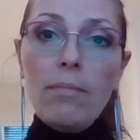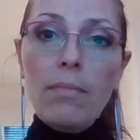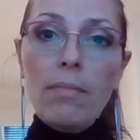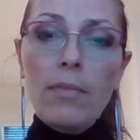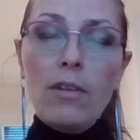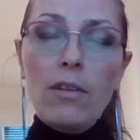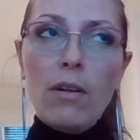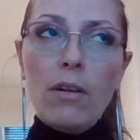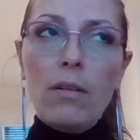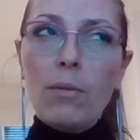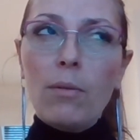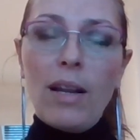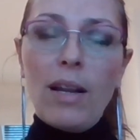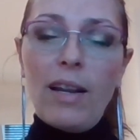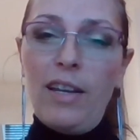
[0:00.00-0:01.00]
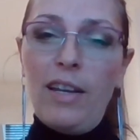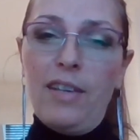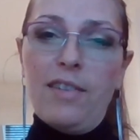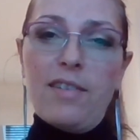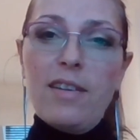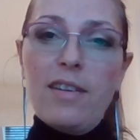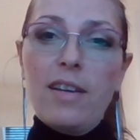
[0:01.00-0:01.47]
and you don't know what that
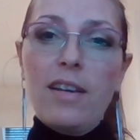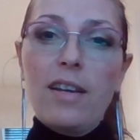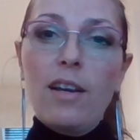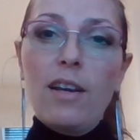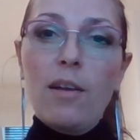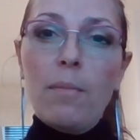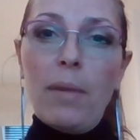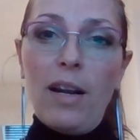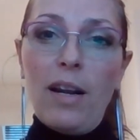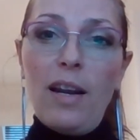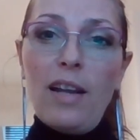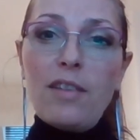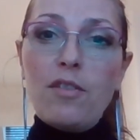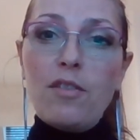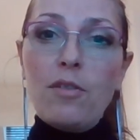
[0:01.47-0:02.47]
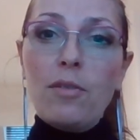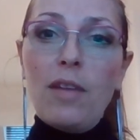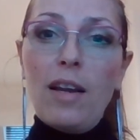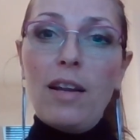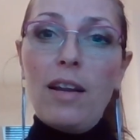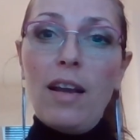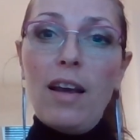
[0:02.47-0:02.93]
is, but unless you
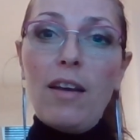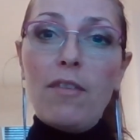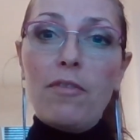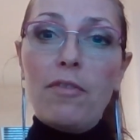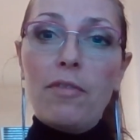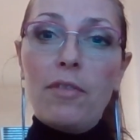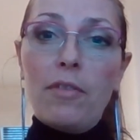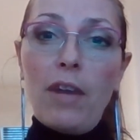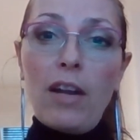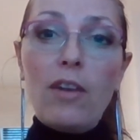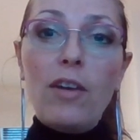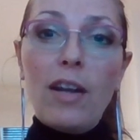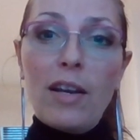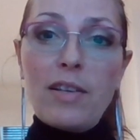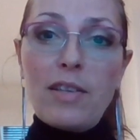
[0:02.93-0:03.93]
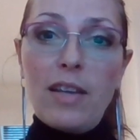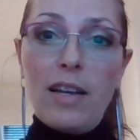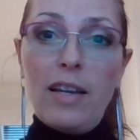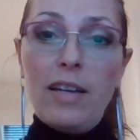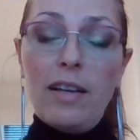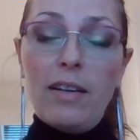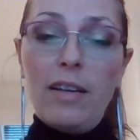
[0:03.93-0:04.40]
then have recognized
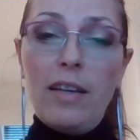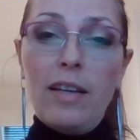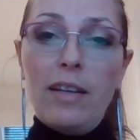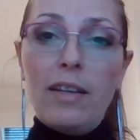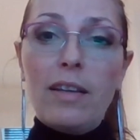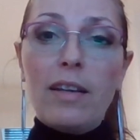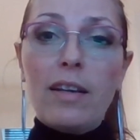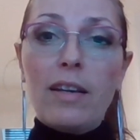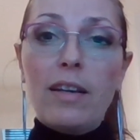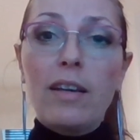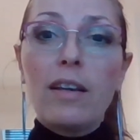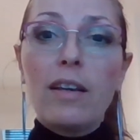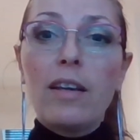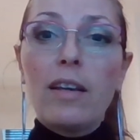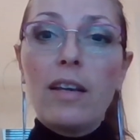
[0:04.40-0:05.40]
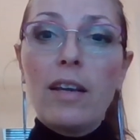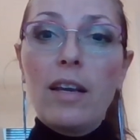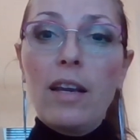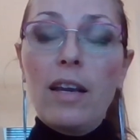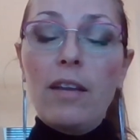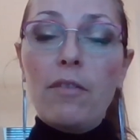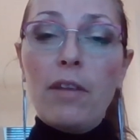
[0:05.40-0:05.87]
that in
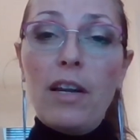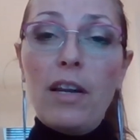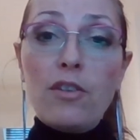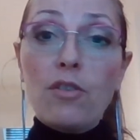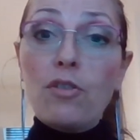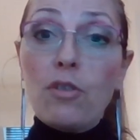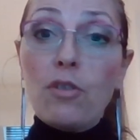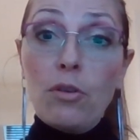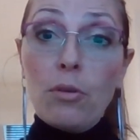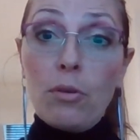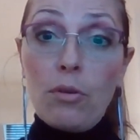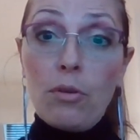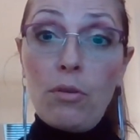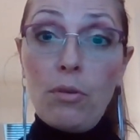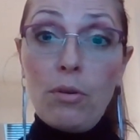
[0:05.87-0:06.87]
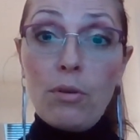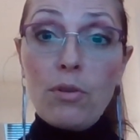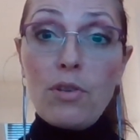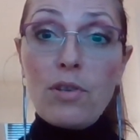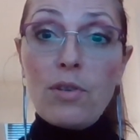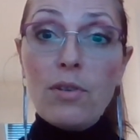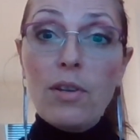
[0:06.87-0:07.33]
relation to your
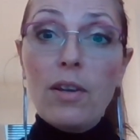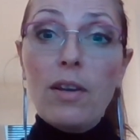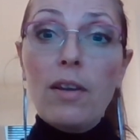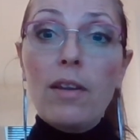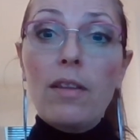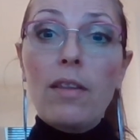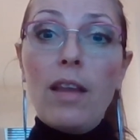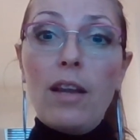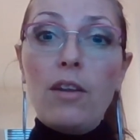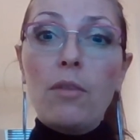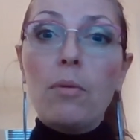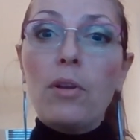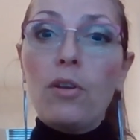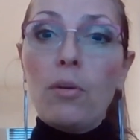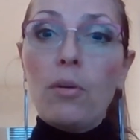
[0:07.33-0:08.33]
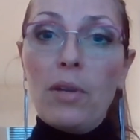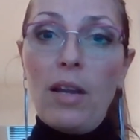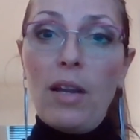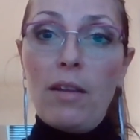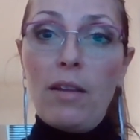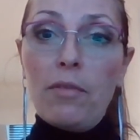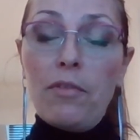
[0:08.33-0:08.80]
thoughts, then you will know what
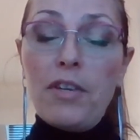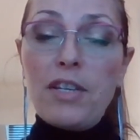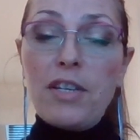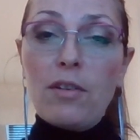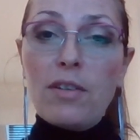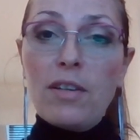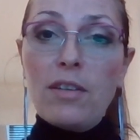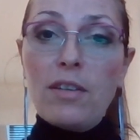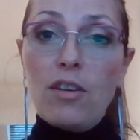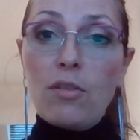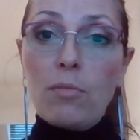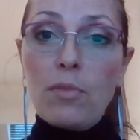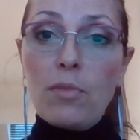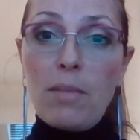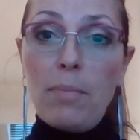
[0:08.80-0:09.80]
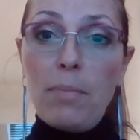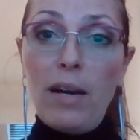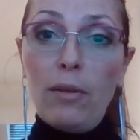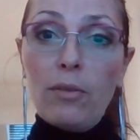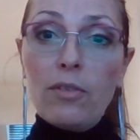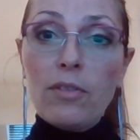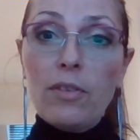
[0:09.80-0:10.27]
that physical sensation was
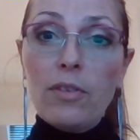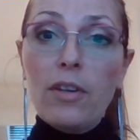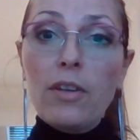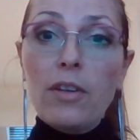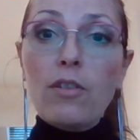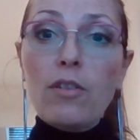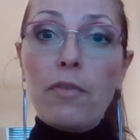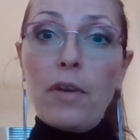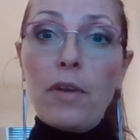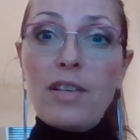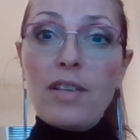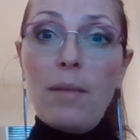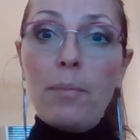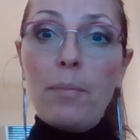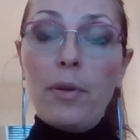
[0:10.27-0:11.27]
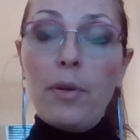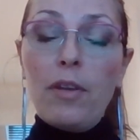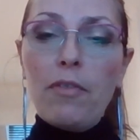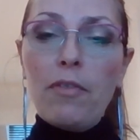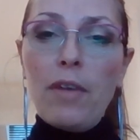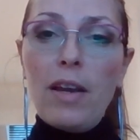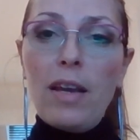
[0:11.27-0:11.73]
about. So for example,
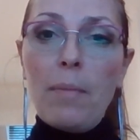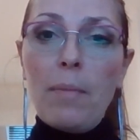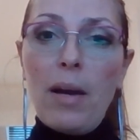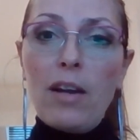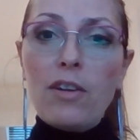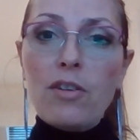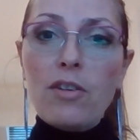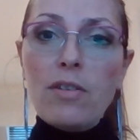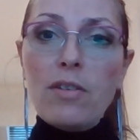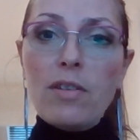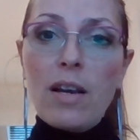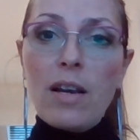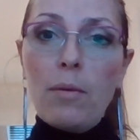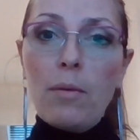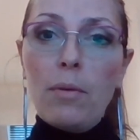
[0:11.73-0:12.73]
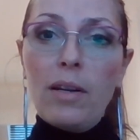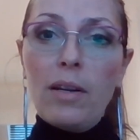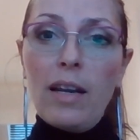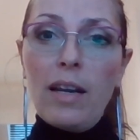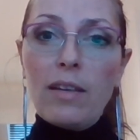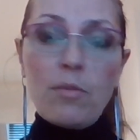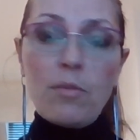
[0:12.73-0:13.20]
if I am anxious, I will
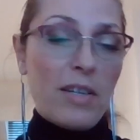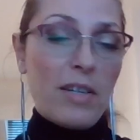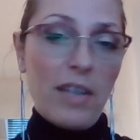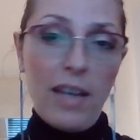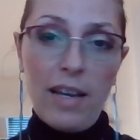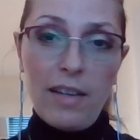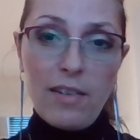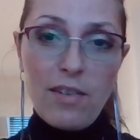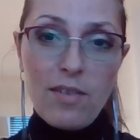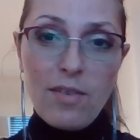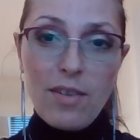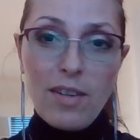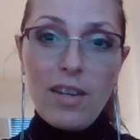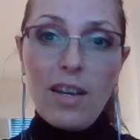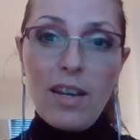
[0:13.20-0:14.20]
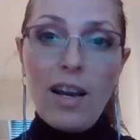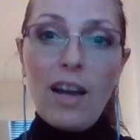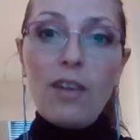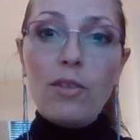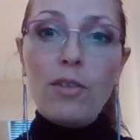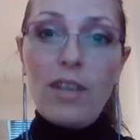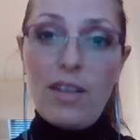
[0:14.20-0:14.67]
get sweaty hands. I
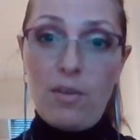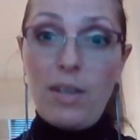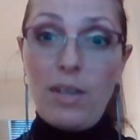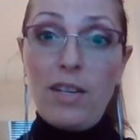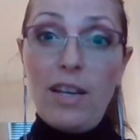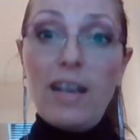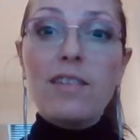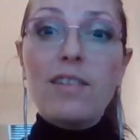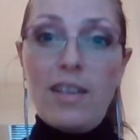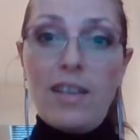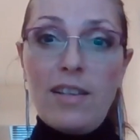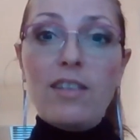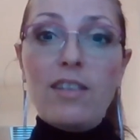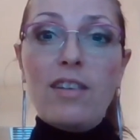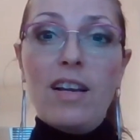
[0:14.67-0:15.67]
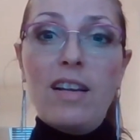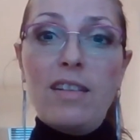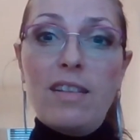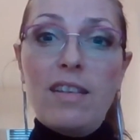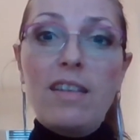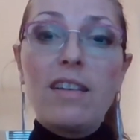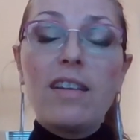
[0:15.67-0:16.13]
know that sweaty hands is
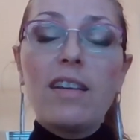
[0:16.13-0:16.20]
anxiety.